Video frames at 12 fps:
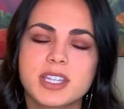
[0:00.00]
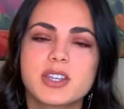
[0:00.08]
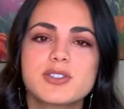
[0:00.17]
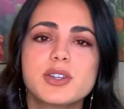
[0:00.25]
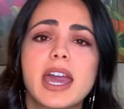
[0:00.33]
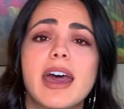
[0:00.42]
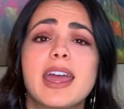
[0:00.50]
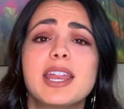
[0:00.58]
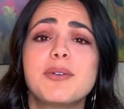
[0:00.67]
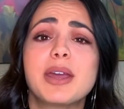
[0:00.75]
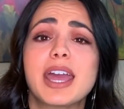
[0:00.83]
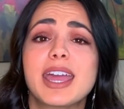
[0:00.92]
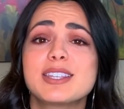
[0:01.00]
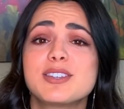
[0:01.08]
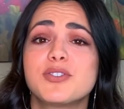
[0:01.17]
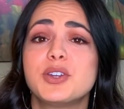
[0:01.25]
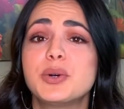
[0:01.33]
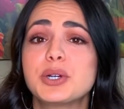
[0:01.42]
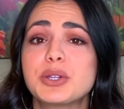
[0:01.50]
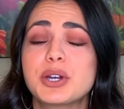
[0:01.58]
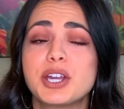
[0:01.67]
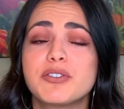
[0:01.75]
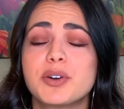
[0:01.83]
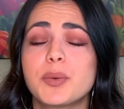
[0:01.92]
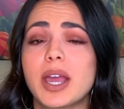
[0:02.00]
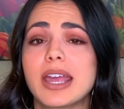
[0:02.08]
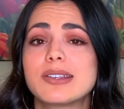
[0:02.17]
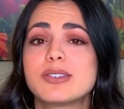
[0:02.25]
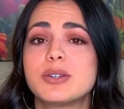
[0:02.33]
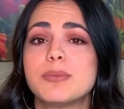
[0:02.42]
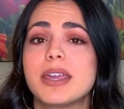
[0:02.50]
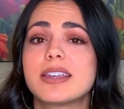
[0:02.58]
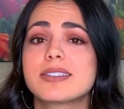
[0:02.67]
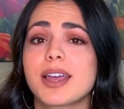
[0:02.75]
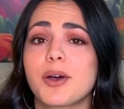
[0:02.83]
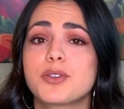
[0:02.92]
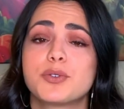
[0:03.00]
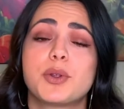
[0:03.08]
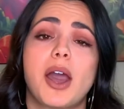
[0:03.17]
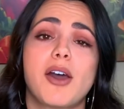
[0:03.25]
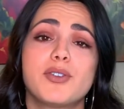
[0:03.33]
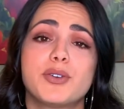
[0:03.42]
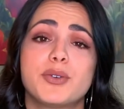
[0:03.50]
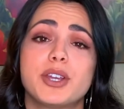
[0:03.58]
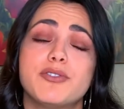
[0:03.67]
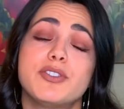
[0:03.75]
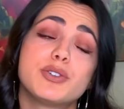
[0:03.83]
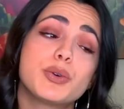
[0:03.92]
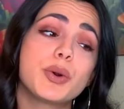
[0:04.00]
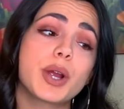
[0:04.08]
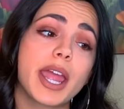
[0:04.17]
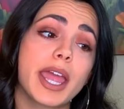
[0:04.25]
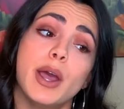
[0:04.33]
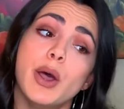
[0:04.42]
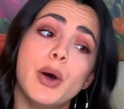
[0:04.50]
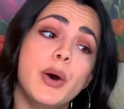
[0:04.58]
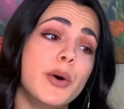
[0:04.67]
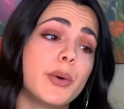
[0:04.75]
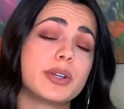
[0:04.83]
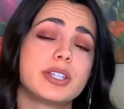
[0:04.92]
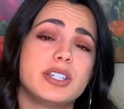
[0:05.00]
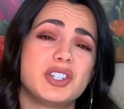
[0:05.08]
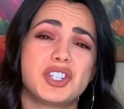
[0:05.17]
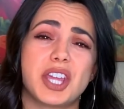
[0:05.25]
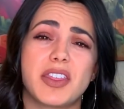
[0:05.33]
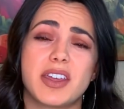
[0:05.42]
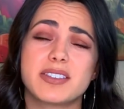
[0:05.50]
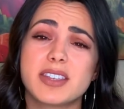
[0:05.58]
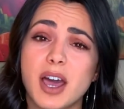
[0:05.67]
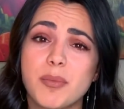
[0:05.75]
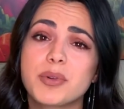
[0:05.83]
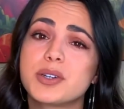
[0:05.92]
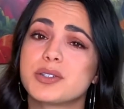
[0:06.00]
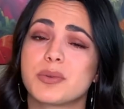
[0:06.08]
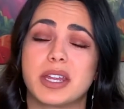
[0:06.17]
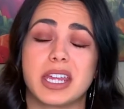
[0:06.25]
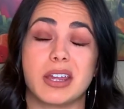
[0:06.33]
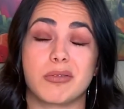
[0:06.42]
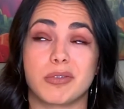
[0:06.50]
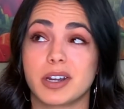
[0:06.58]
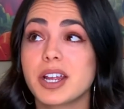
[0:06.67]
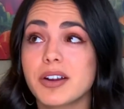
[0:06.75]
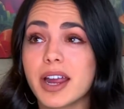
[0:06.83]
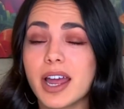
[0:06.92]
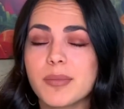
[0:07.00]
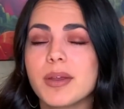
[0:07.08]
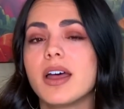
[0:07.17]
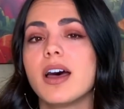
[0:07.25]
So yeah, anyway, I guess if you are looking for ways to make sales when you have no new inventory, or just need to shake things up, or just want to get rid of crap,